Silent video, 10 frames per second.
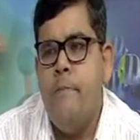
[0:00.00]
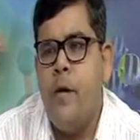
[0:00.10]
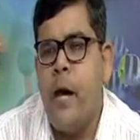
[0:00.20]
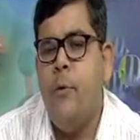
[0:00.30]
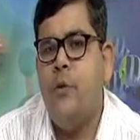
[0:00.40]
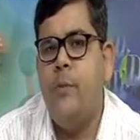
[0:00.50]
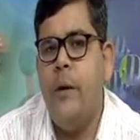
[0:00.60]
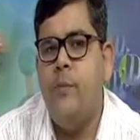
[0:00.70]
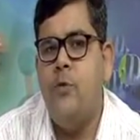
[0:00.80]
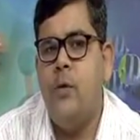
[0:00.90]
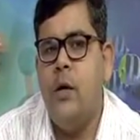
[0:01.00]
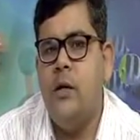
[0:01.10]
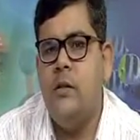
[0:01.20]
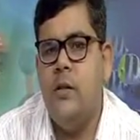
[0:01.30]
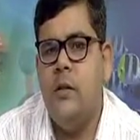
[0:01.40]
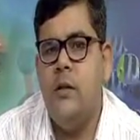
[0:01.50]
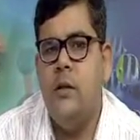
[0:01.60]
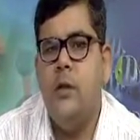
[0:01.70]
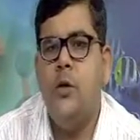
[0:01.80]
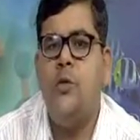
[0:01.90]
divorce by mutual consent
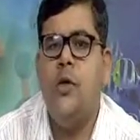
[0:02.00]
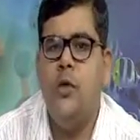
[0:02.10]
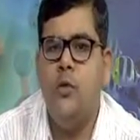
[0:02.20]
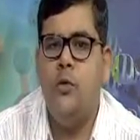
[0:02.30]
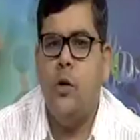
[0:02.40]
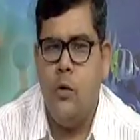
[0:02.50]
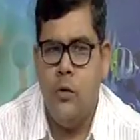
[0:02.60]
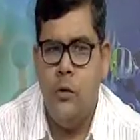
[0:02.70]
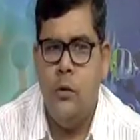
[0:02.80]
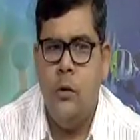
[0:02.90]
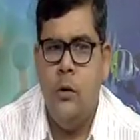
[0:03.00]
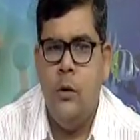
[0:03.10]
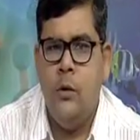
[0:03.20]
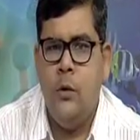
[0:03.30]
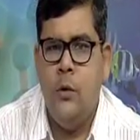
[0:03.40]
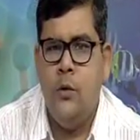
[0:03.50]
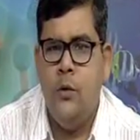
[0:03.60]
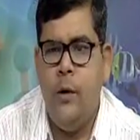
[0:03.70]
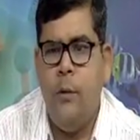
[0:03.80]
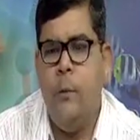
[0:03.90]
into the Hindu laws.
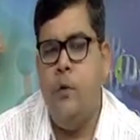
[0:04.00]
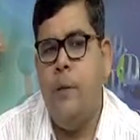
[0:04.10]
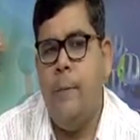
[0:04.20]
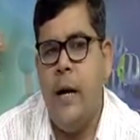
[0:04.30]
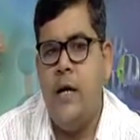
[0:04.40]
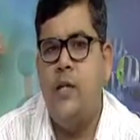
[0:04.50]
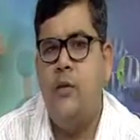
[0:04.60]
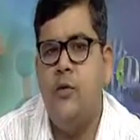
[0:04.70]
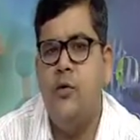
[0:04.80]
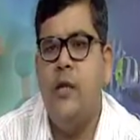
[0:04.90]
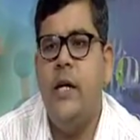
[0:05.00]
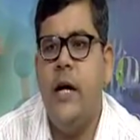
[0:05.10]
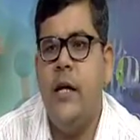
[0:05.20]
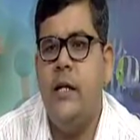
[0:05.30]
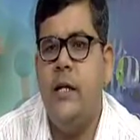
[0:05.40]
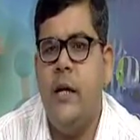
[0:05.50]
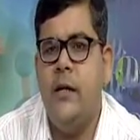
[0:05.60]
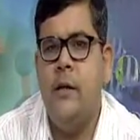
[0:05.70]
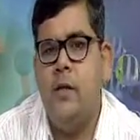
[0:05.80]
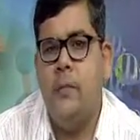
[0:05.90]
So, where both the parties mutually agreed
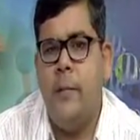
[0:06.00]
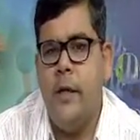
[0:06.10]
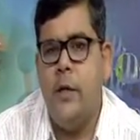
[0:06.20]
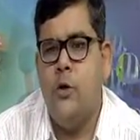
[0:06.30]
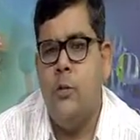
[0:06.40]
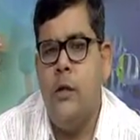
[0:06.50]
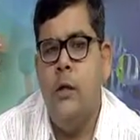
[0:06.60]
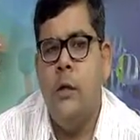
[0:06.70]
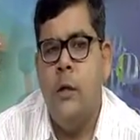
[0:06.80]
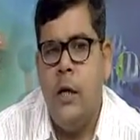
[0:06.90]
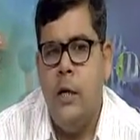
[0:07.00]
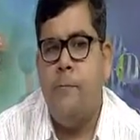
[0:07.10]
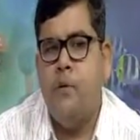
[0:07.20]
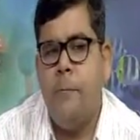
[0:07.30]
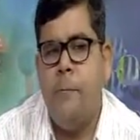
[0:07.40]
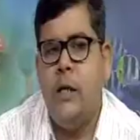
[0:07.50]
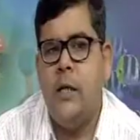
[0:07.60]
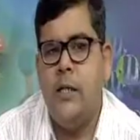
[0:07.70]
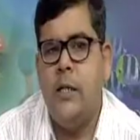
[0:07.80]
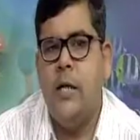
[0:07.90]
that it is better to be live separate
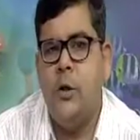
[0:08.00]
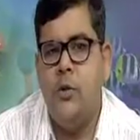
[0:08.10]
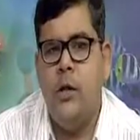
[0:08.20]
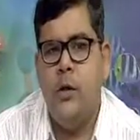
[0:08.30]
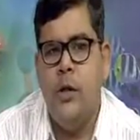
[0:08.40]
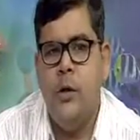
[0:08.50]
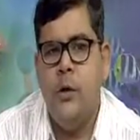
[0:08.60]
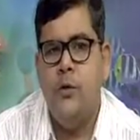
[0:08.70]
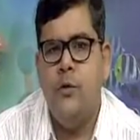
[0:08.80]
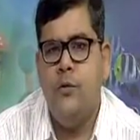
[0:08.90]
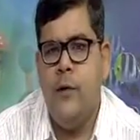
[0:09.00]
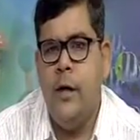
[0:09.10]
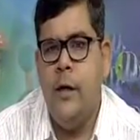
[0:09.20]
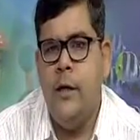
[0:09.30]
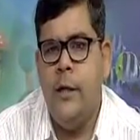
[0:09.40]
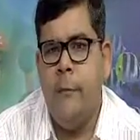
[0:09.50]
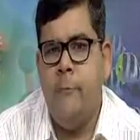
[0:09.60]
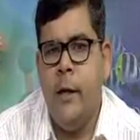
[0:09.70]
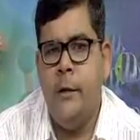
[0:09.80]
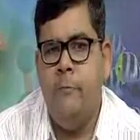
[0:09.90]
rather than together. So, finally, they
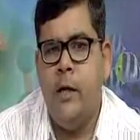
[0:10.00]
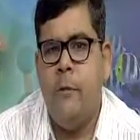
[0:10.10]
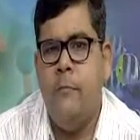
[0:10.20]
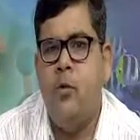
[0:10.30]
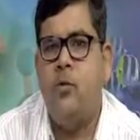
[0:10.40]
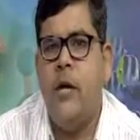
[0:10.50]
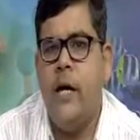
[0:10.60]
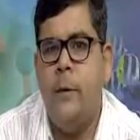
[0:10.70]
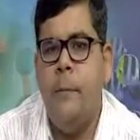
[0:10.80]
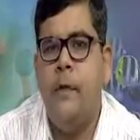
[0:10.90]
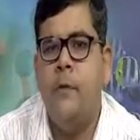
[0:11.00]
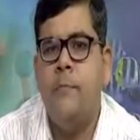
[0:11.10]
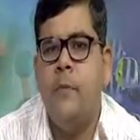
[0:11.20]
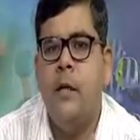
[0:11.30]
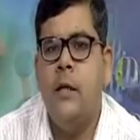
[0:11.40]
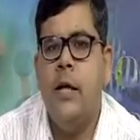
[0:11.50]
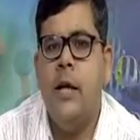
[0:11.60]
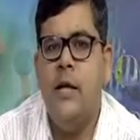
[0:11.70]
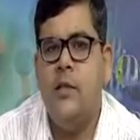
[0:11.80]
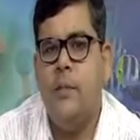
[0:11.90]
by their mutual agreement they
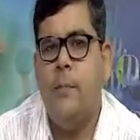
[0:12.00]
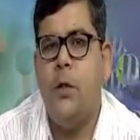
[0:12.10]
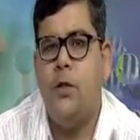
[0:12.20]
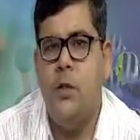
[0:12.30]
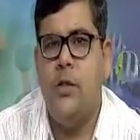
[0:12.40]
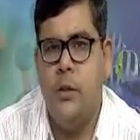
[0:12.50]
can separate to each